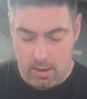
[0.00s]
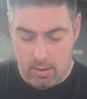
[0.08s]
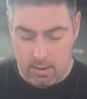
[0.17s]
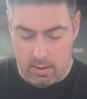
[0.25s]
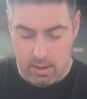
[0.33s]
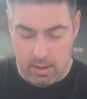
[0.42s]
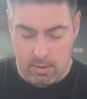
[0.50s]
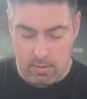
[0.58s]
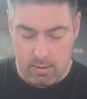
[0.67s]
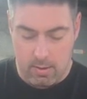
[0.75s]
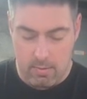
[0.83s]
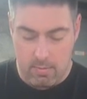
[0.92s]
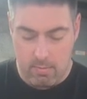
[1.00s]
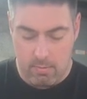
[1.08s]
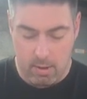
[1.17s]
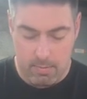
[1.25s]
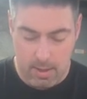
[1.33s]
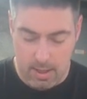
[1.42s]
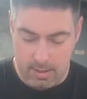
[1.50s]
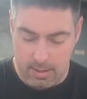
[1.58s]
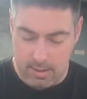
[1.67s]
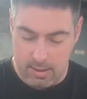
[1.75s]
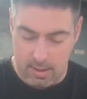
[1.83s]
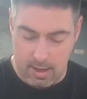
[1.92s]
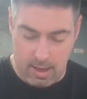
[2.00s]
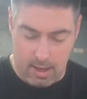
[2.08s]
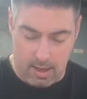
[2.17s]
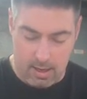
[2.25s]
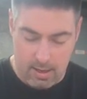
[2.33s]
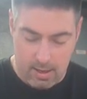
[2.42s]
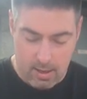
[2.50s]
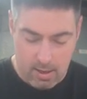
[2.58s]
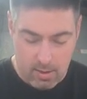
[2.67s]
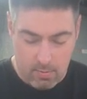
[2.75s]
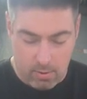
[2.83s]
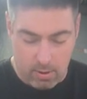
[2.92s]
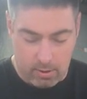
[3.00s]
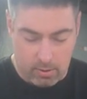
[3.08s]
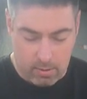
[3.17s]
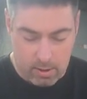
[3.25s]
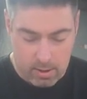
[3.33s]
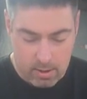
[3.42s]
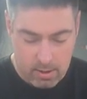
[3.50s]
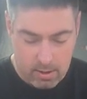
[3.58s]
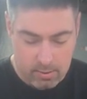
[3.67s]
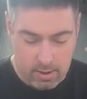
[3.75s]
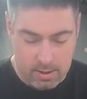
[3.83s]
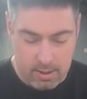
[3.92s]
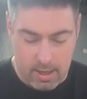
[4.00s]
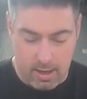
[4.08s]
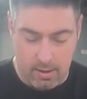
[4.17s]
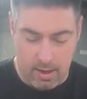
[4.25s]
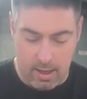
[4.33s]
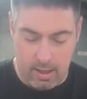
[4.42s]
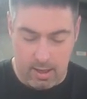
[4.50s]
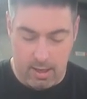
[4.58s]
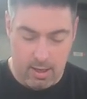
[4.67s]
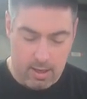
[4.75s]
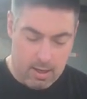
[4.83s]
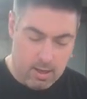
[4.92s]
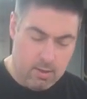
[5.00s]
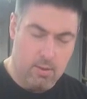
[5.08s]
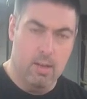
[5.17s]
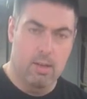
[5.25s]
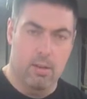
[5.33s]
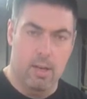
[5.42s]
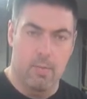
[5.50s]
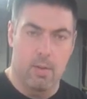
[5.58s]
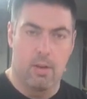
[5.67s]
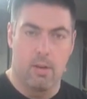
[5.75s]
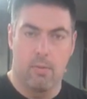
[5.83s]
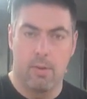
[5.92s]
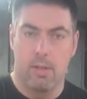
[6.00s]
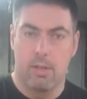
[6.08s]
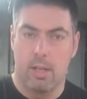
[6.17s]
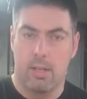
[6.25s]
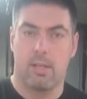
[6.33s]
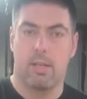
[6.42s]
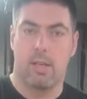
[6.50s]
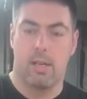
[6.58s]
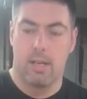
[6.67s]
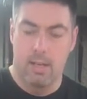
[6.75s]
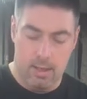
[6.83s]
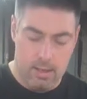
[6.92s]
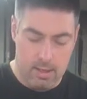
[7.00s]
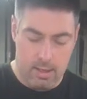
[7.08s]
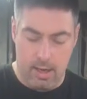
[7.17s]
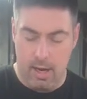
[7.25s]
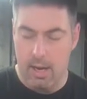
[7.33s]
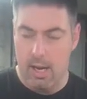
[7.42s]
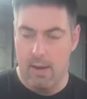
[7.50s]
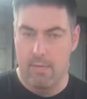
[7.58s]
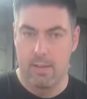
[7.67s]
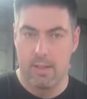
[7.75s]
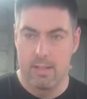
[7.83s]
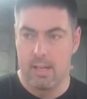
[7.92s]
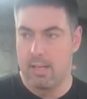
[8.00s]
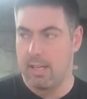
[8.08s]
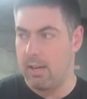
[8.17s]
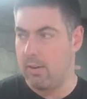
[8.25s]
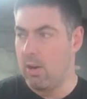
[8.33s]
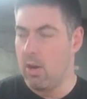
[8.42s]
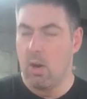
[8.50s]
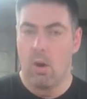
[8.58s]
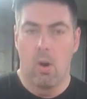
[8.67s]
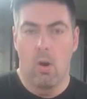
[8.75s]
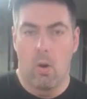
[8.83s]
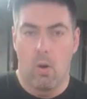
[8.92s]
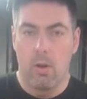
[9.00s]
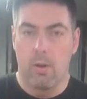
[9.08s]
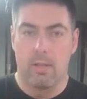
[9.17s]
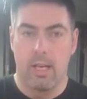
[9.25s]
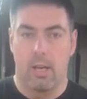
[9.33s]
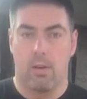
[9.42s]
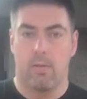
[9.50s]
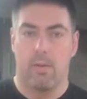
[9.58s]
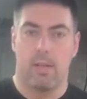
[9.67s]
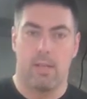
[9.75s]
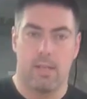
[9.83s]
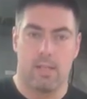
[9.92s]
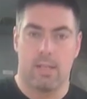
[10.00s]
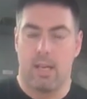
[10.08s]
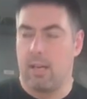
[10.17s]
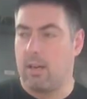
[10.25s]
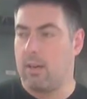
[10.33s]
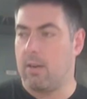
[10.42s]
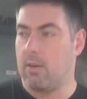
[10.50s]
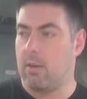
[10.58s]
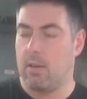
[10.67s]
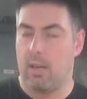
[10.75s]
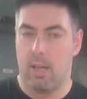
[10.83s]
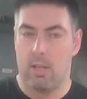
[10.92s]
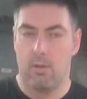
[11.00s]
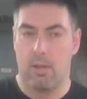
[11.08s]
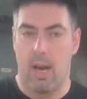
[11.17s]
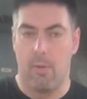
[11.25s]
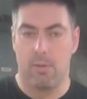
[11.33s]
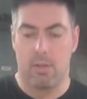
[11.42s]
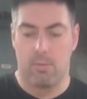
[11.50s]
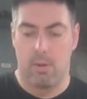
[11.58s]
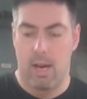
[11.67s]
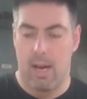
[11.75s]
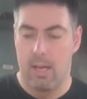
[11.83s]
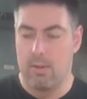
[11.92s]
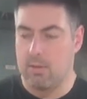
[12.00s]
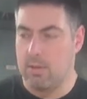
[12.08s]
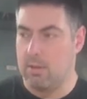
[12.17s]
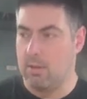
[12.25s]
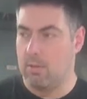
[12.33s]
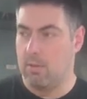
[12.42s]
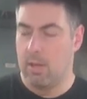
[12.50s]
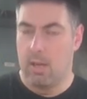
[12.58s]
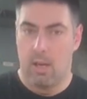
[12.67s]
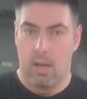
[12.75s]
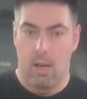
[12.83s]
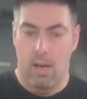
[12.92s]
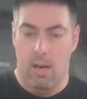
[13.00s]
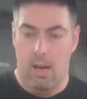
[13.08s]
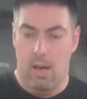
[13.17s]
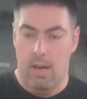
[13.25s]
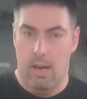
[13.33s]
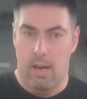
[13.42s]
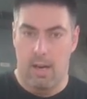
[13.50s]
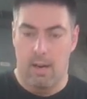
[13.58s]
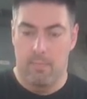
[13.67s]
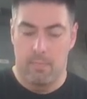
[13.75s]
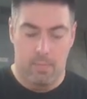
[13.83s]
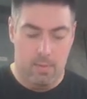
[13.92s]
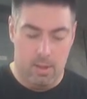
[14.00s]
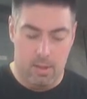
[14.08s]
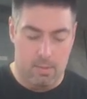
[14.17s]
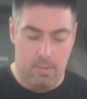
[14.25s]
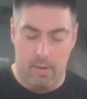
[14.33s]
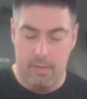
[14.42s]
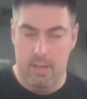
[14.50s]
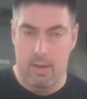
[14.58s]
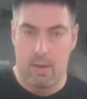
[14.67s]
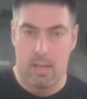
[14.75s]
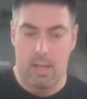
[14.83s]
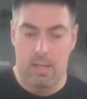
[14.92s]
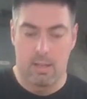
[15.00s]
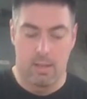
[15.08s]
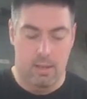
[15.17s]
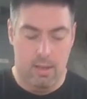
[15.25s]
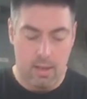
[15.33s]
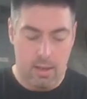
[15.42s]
on your workpiece, and put it in the corner, trace it out, and then you could either come along with a jigsaw, cut it off, and then sand it down, or you can take it over to the disc sander and do that, which is what I used to do on just about every time I needed to